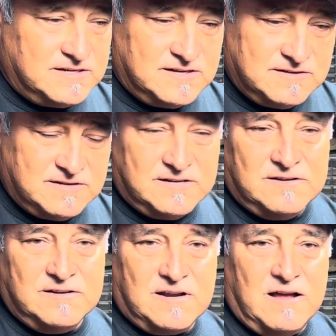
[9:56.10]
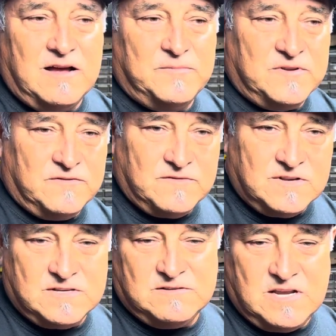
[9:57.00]
You can do it. I'll help you.
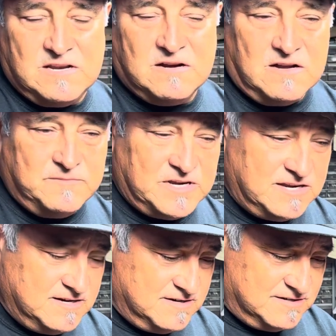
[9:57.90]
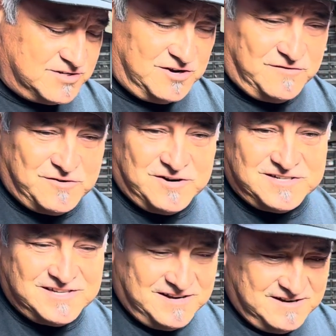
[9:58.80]
And you need to call me." So of
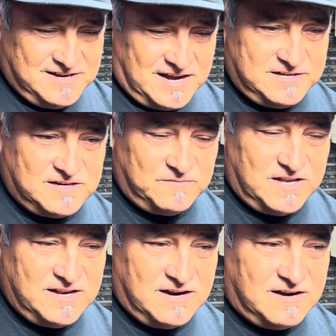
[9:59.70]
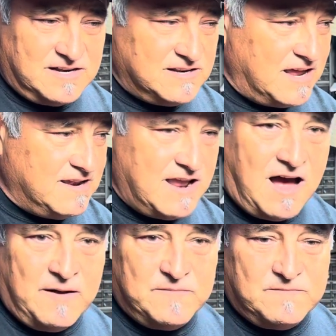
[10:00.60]
course, I jumped in there, and
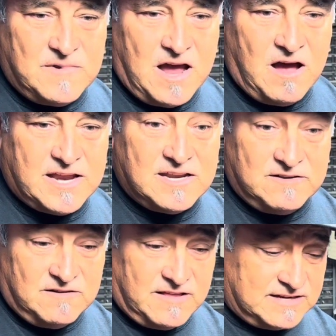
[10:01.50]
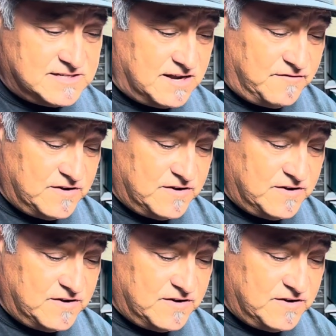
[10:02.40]
now I can do all that stuff.